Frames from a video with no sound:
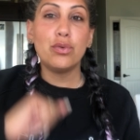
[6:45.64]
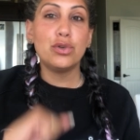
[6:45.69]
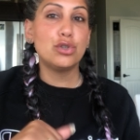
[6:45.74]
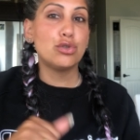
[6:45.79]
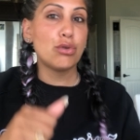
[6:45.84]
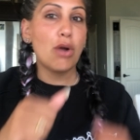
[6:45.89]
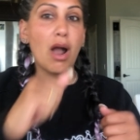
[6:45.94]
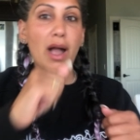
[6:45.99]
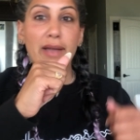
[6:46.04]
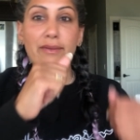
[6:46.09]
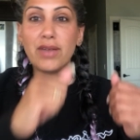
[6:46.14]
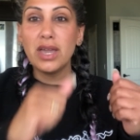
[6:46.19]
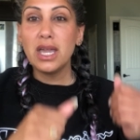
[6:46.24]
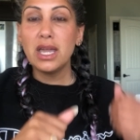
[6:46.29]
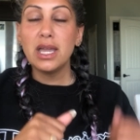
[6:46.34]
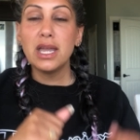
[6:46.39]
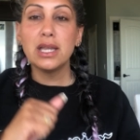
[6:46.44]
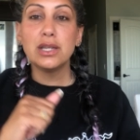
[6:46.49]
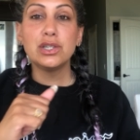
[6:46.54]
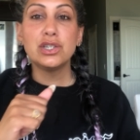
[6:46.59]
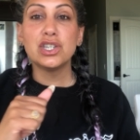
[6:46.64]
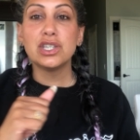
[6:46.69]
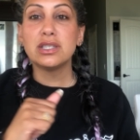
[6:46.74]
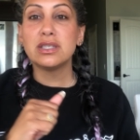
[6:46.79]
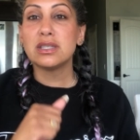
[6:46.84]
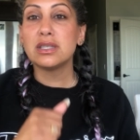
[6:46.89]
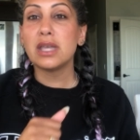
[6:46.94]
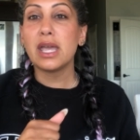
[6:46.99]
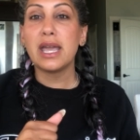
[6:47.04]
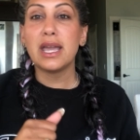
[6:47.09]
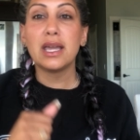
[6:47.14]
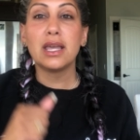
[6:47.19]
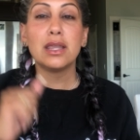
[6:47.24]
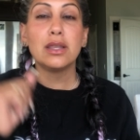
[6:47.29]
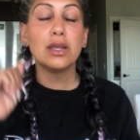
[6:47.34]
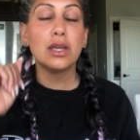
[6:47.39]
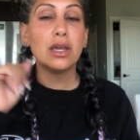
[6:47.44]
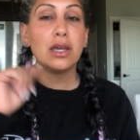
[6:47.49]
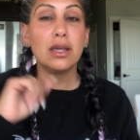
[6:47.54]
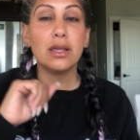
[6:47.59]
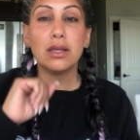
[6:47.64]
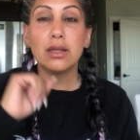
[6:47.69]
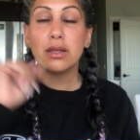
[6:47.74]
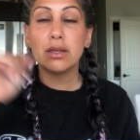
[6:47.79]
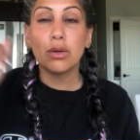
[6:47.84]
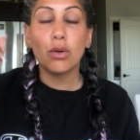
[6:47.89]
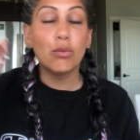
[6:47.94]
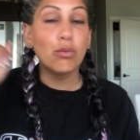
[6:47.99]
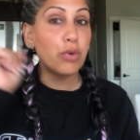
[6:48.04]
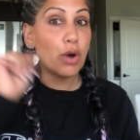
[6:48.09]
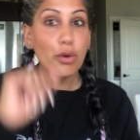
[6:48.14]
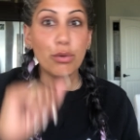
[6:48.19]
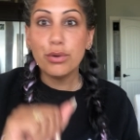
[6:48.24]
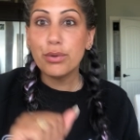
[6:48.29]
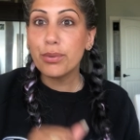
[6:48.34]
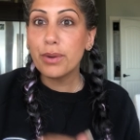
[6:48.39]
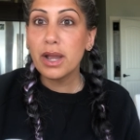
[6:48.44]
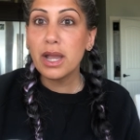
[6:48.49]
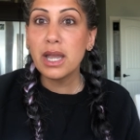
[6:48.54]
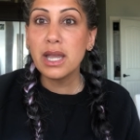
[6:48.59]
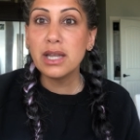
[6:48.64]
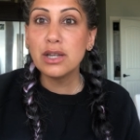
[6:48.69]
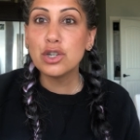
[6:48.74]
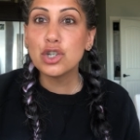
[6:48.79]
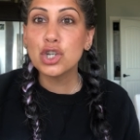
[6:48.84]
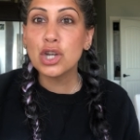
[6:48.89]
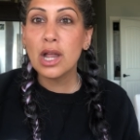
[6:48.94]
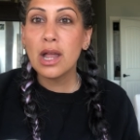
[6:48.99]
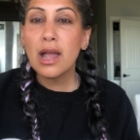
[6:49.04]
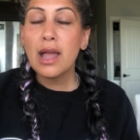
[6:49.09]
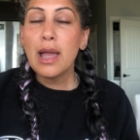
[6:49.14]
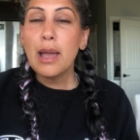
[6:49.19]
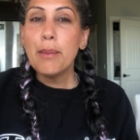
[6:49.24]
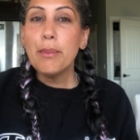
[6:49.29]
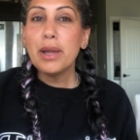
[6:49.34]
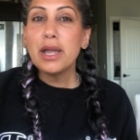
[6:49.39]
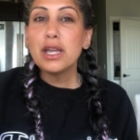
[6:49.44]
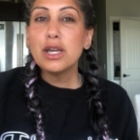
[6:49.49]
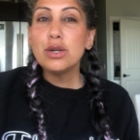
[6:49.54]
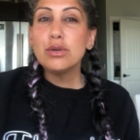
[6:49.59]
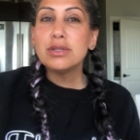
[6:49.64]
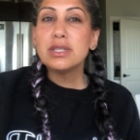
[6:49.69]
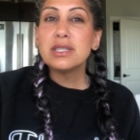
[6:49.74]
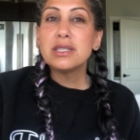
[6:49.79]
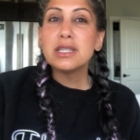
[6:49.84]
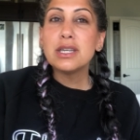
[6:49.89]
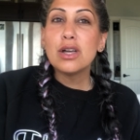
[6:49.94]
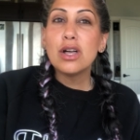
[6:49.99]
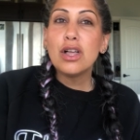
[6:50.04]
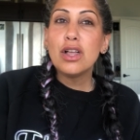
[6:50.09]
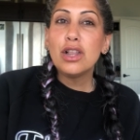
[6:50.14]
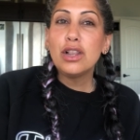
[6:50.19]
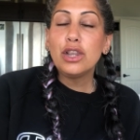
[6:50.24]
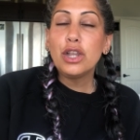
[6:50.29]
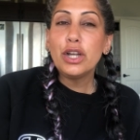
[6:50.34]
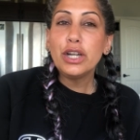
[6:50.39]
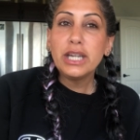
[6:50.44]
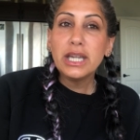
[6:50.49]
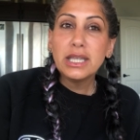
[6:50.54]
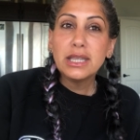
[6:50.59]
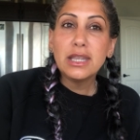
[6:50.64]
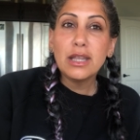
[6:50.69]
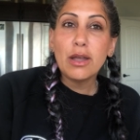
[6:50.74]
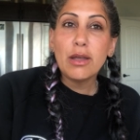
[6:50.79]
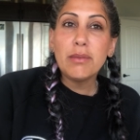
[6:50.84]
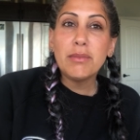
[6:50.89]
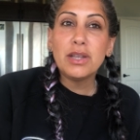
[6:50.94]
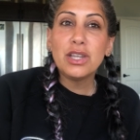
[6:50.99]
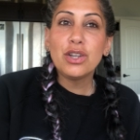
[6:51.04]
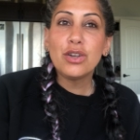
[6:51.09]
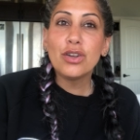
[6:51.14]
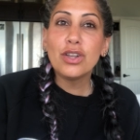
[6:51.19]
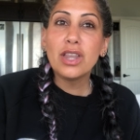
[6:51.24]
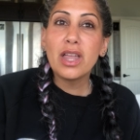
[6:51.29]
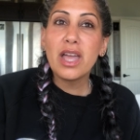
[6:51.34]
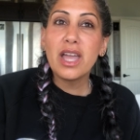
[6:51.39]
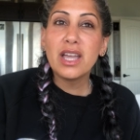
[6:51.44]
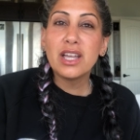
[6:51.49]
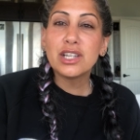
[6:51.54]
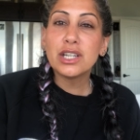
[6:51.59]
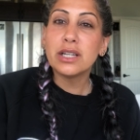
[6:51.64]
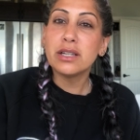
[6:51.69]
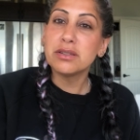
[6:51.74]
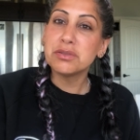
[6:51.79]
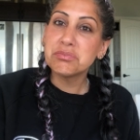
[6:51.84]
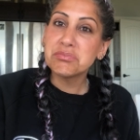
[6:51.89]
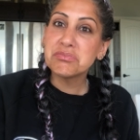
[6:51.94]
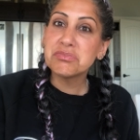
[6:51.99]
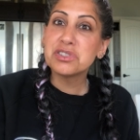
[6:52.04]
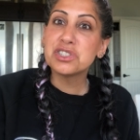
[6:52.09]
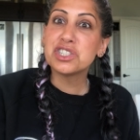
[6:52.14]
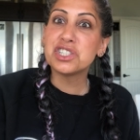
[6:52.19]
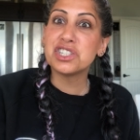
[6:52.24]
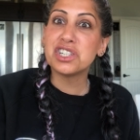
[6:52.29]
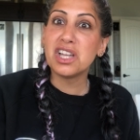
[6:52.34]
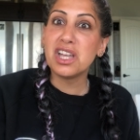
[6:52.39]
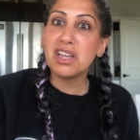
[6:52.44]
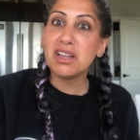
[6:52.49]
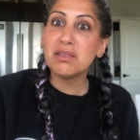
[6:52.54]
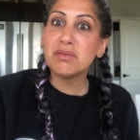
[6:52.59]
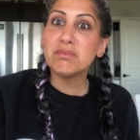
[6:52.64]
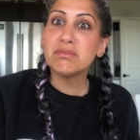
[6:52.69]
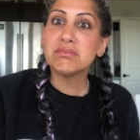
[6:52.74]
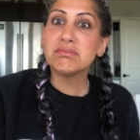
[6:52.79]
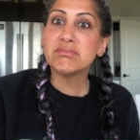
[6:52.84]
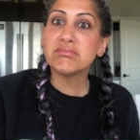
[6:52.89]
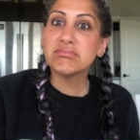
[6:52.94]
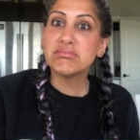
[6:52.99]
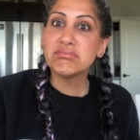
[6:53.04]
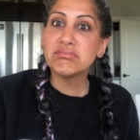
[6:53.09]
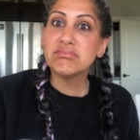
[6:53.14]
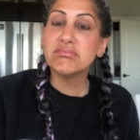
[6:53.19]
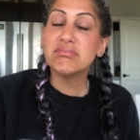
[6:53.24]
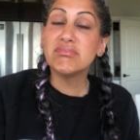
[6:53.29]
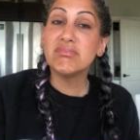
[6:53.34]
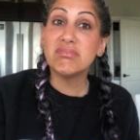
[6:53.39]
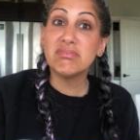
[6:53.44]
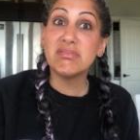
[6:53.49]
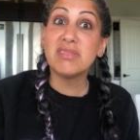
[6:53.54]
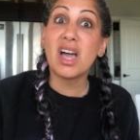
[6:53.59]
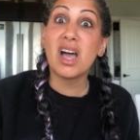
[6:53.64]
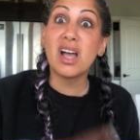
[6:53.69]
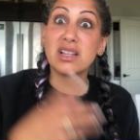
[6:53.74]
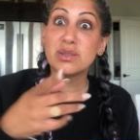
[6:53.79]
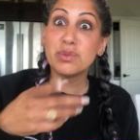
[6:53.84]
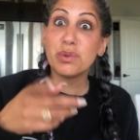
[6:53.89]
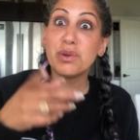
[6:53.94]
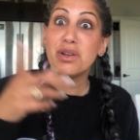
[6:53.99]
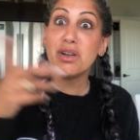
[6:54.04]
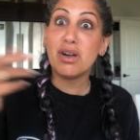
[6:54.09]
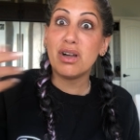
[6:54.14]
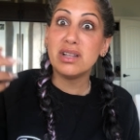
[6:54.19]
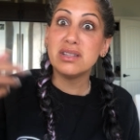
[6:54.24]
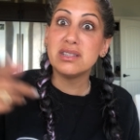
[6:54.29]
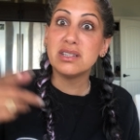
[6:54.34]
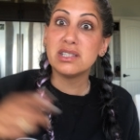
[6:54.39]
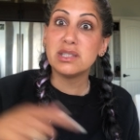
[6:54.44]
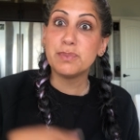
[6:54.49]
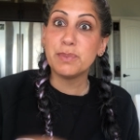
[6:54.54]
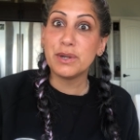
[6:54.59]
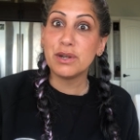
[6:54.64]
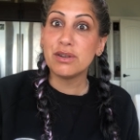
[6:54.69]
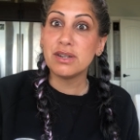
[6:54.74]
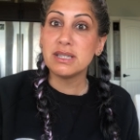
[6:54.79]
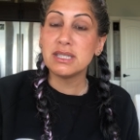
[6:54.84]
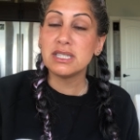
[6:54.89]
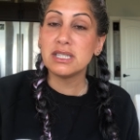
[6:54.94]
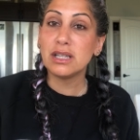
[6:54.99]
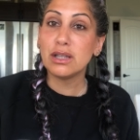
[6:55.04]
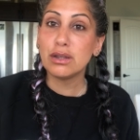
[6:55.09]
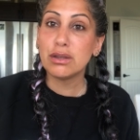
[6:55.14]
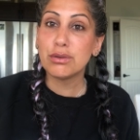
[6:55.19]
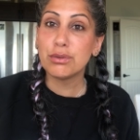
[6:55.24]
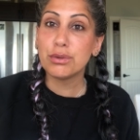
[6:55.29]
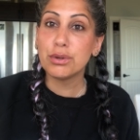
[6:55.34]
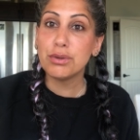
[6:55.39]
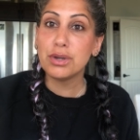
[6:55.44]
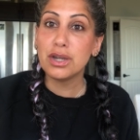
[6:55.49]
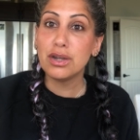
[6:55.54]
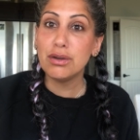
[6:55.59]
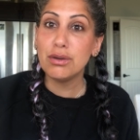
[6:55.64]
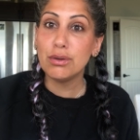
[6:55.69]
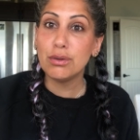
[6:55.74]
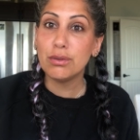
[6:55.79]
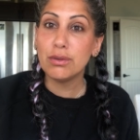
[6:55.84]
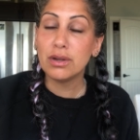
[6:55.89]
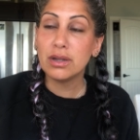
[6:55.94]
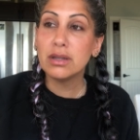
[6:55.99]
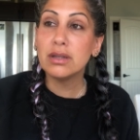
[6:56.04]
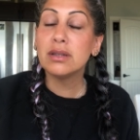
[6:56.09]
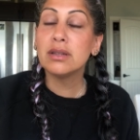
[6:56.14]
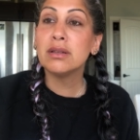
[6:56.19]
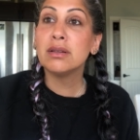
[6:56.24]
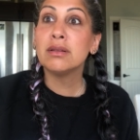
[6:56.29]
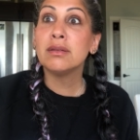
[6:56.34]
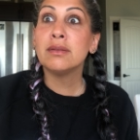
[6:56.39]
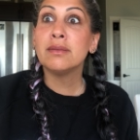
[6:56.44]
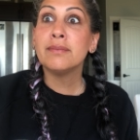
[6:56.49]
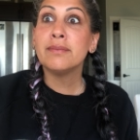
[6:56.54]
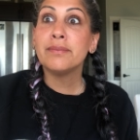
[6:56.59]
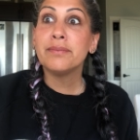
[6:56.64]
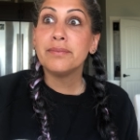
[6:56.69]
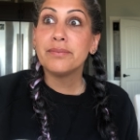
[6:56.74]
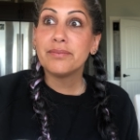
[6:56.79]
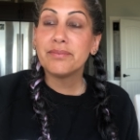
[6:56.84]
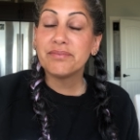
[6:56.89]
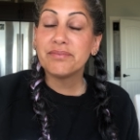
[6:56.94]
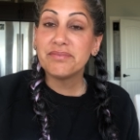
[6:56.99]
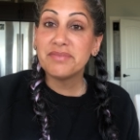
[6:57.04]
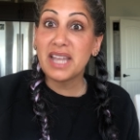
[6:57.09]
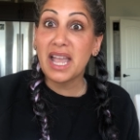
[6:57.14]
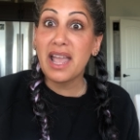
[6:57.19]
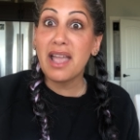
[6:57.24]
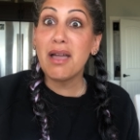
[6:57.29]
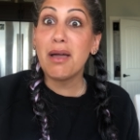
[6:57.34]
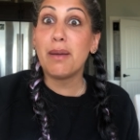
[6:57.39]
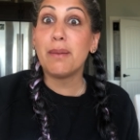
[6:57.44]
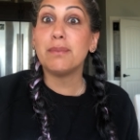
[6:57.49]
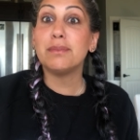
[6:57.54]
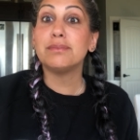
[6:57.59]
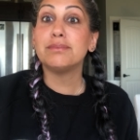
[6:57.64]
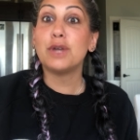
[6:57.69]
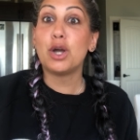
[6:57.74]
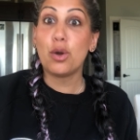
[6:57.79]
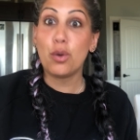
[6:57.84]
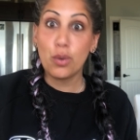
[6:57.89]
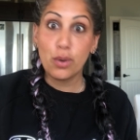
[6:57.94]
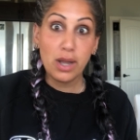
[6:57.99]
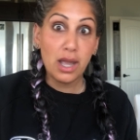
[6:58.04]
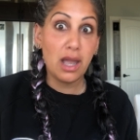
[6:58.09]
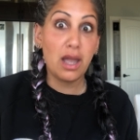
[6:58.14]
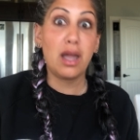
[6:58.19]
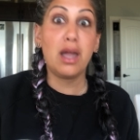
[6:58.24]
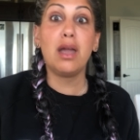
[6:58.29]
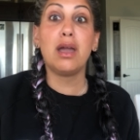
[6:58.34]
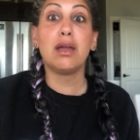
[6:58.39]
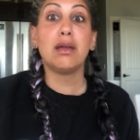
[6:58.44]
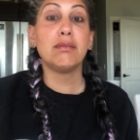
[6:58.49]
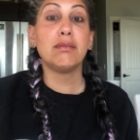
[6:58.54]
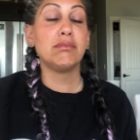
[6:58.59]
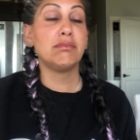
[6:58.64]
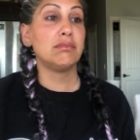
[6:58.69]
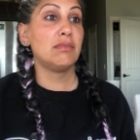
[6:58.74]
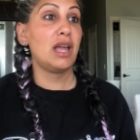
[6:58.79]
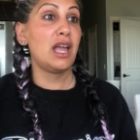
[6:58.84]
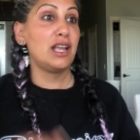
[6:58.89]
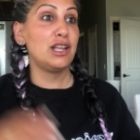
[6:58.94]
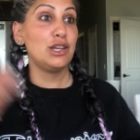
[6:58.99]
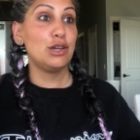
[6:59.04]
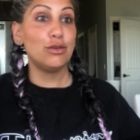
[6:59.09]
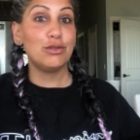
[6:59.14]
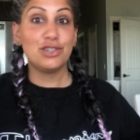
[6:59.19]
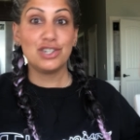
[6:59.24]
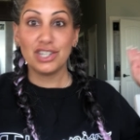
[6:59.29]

driving and just like road rage but you still look at them and you're like, shit, that's what God's experiencing through you. Damn, okay. And you